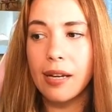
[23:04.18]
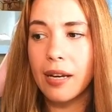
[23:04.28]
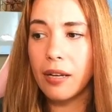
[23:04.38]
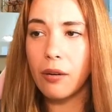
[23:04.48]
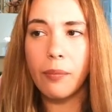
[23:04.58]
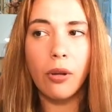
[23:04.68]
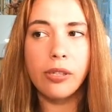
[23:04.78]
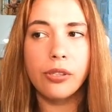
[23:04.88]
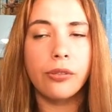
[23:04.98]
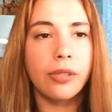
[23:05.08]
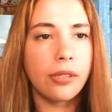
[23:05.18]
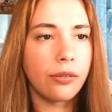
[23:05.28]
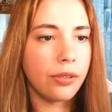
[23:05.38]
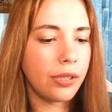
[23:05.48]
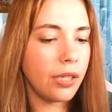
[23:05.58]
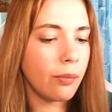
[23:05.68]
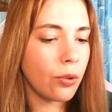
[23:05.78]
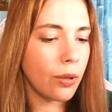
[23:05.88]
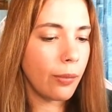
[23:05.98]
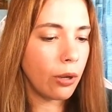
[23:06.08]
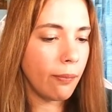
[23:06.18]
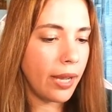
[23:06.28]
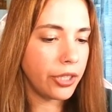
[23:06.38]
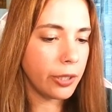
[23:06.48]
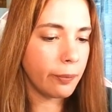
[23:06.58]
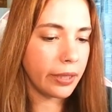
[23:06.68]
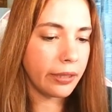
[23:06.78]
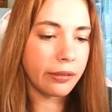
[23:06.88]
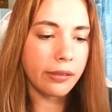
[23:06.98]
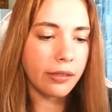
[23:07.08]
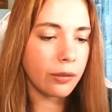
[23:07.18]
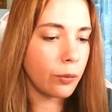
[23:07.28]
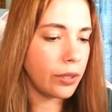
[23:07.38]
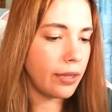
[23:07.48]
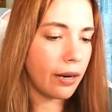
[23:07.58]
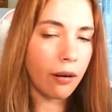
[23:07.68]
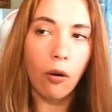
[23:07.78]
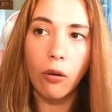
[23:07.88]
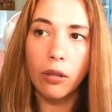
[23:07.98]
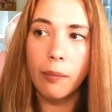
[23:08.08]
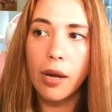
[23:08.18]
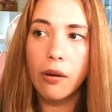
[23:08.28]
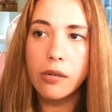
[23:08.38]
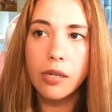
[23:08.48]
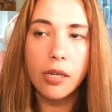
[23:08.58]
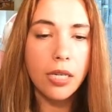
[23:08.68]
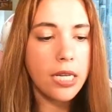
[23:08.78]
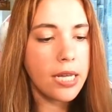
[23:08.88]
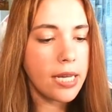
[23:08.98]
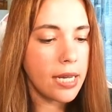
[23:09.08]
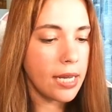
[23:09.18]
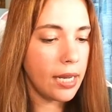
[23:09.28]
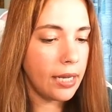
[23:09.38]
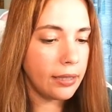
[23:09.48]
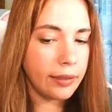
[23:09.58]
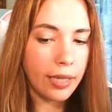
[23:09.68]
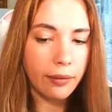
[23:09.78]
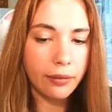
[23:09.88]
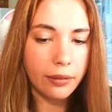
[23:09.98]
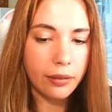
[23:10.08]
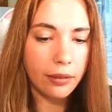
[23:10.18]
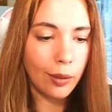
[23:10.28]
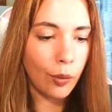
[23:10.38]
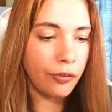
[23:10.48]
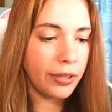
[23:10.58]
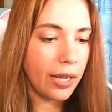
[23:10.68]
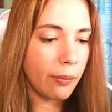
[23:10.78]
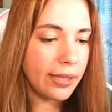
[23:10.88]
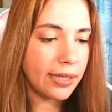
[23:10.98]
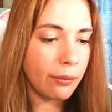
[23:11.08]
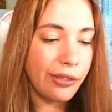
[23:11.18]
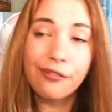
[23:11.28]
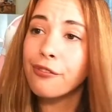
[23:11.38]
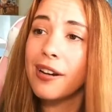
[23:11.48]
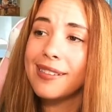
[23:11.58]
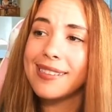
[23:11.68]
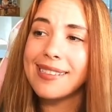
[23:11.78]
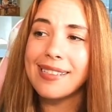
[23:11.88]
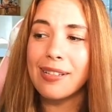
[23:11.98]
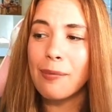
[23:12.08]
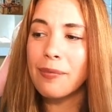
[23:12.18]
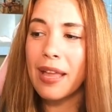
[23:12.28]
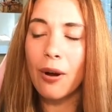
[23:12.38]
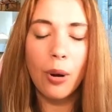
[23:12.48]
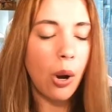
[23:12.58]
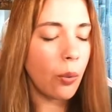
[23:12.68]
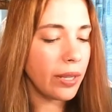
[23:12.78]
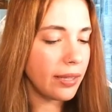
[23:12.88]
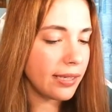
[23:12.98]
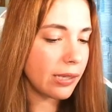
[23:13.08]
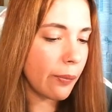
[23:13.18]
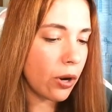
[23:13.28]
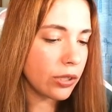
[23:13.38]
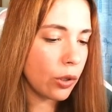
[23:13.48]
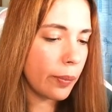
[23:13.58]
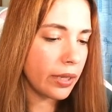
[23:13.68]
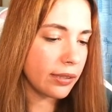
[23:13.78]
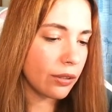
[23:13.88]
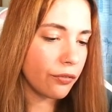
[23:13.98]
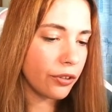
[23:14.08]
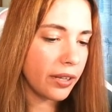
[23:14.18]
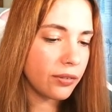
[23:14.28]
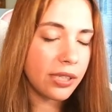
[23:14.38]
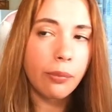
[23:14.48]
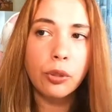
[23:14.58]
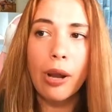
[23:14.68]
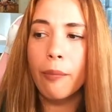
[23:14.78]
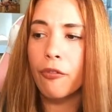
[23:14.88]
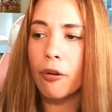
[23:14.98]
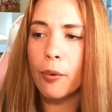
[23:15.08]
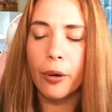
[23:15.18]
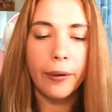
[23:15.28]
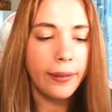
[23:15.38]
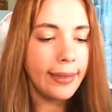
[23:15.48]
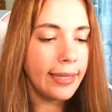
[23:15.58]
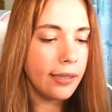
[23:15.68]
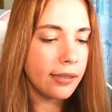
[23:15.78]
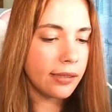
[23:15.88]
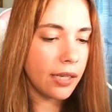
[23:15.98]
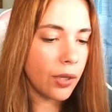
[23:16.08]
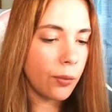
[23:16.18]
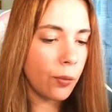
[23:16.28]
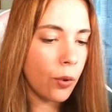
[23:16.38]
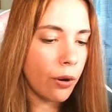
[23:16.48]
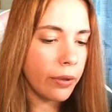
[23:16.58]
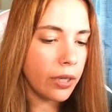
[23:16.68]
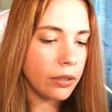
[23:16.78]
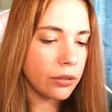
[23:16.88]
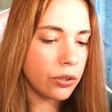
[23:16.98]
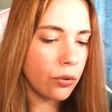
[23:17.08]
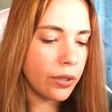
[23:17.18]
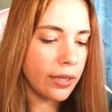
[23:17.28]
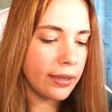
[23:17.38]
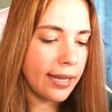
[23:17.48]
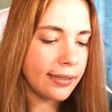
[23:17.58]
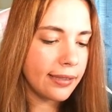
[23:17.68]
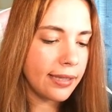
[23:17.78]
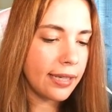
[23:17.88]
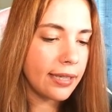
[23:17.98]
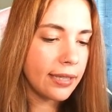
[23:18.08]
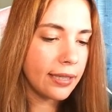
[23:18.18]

I'm always curious to see more about Magic players, what they're all about. And yeah, hopefully I'll meet some new friends now with these box openings. Don't forget to subscribe for more. So warrior token, let's see.